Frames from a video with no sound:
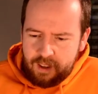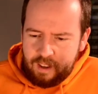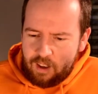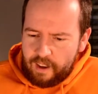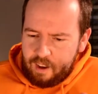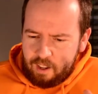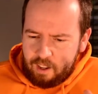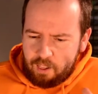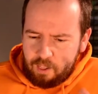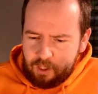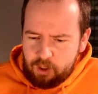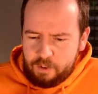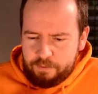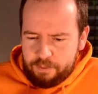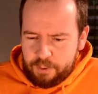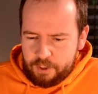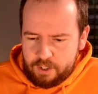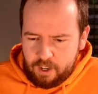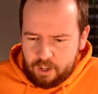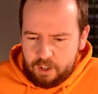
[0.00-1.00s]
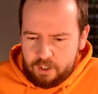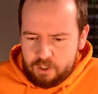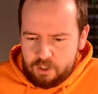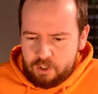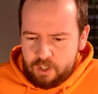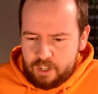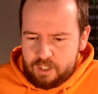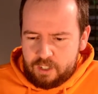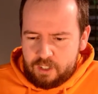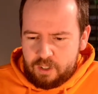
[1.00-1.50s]
I love the
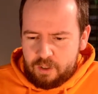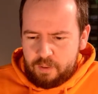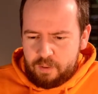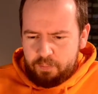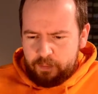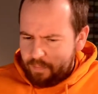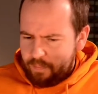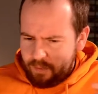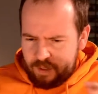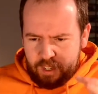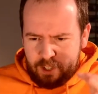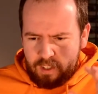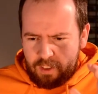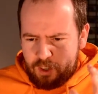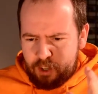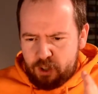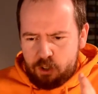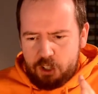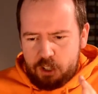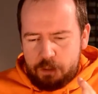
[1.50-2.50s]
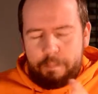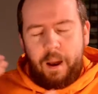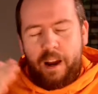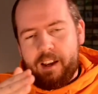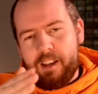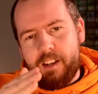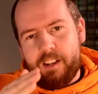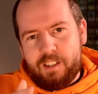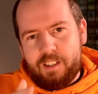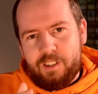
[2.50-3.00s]
contrast. Those
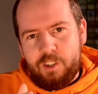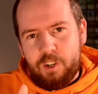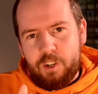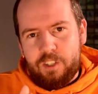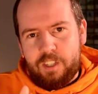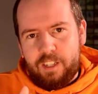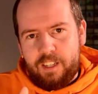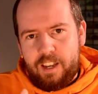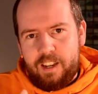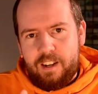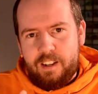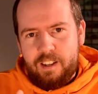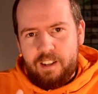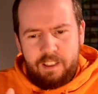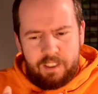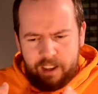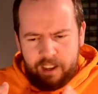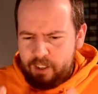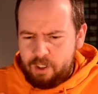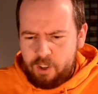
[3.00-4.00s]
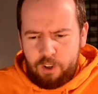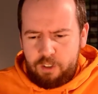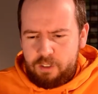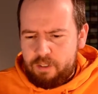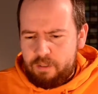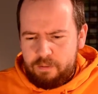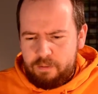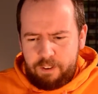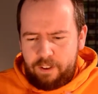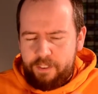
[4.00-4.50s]
spikes jutting in, they looked
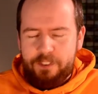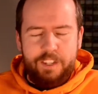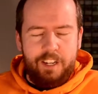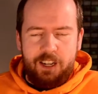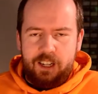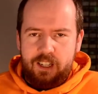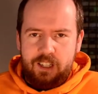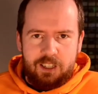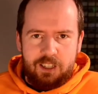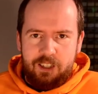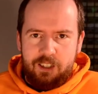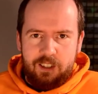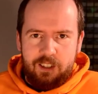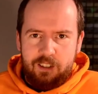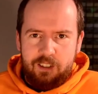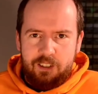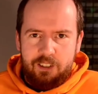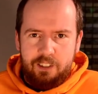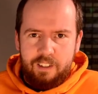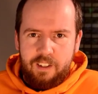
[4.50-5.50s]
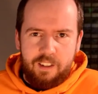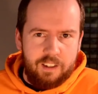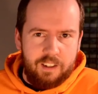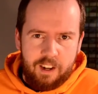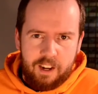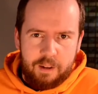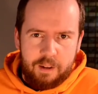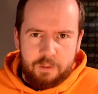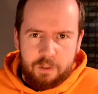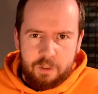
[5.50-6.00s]
fantastic.
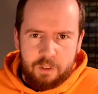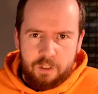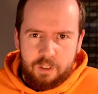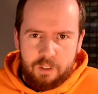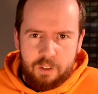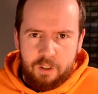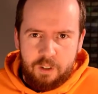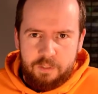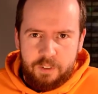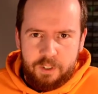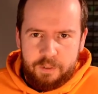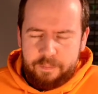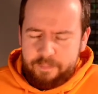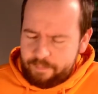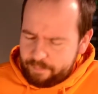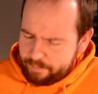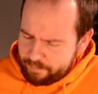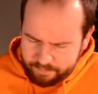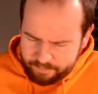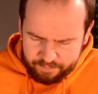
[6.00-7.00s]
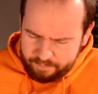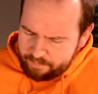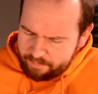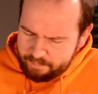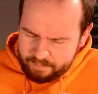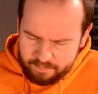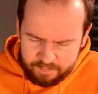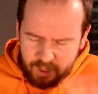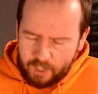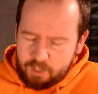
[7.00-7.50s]
Absolutely loved it.
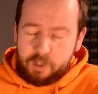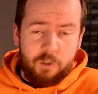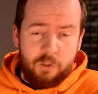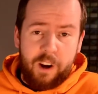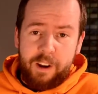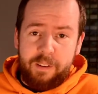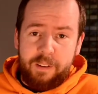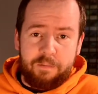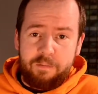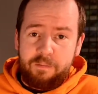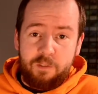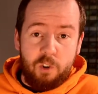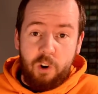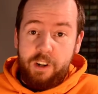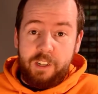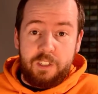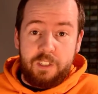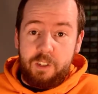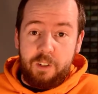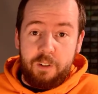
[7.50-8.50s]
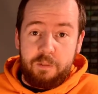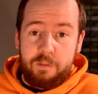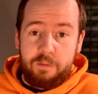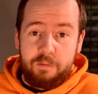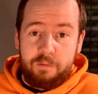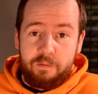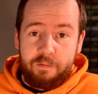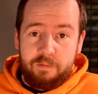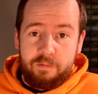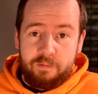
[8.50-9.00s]
Great, great stuff.
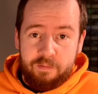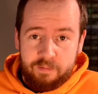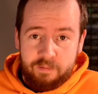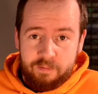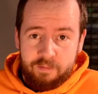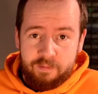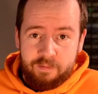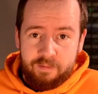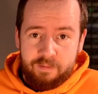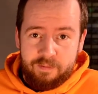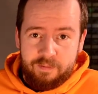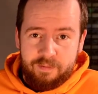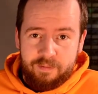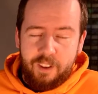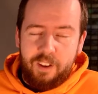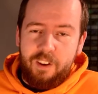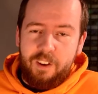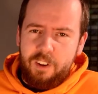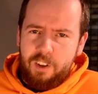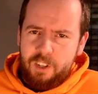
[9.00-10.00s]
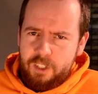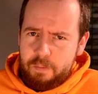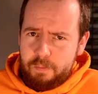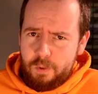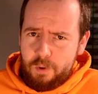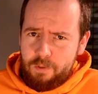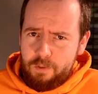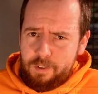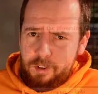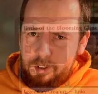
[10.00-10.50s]
And let's
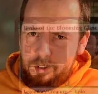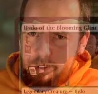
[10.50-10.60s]
move on.